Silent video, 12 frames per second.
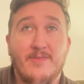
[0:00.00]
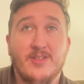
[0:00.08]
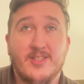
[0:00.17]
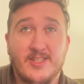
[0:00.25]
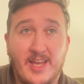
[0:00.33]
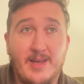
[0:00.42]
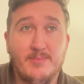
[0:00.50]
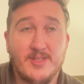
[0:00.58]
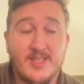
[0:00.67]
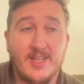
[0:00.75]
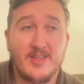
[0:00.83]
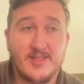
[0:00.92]
if a team
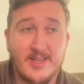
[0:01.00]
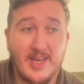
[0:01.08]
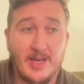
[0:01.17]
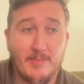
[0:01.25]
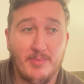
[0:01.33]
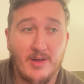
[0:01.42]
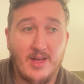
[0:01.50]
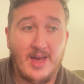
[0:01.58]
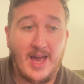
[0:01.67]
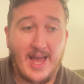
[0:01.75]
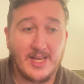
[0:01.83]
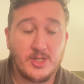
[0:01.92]
sits deep,
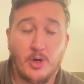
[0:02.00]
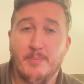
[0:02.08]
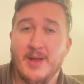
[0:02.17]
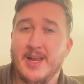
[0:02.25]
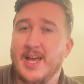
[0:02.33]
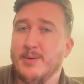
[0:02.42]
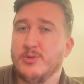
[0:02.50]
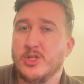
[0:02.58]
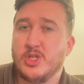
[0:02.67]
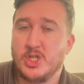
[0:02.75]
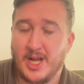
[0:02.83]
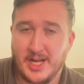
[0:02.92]
it's not being able to
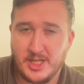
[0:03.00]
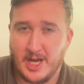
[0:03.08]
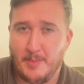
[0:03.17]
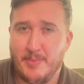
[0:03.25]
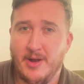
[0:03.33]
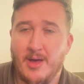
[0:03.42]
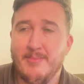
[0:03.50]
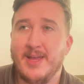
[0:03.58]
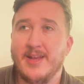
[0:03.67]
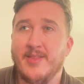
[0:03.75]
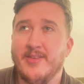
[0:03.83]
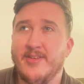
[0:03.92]
change it up. And I
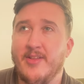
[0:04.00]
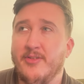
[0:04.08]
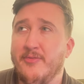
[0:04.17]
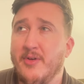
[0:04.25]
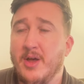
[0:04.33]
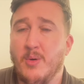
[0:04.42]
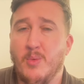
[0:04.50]
mean in the sense of